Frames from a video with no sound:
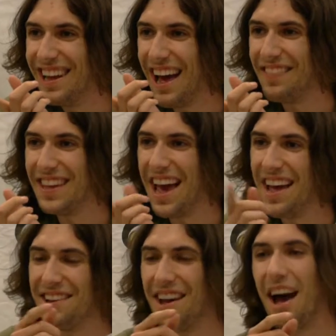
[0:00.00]
at the
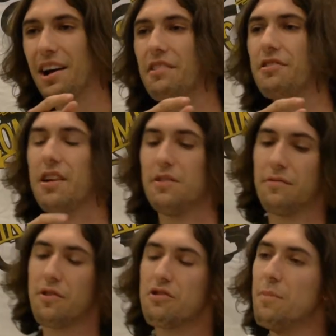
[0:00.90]
end, because the
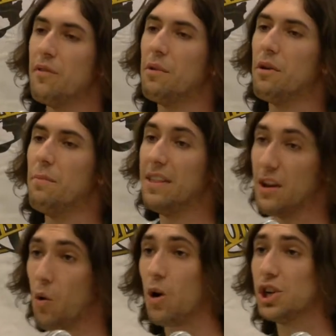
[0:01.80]
first movie would be
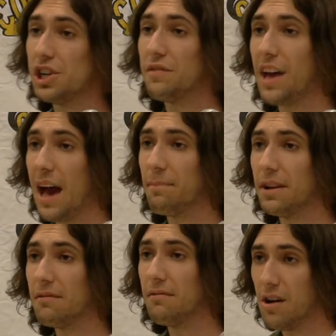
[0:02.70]
the origin of
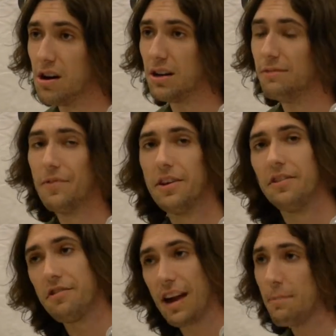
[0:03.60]
Captain Hook.
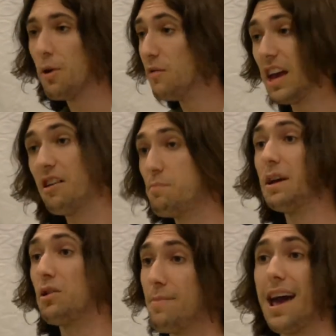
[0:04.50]
Second movie is
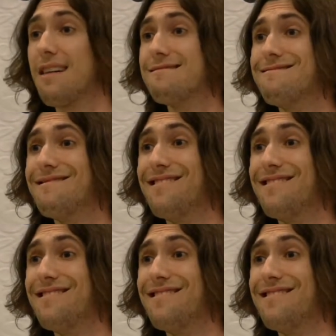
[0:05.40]
Peter Pan.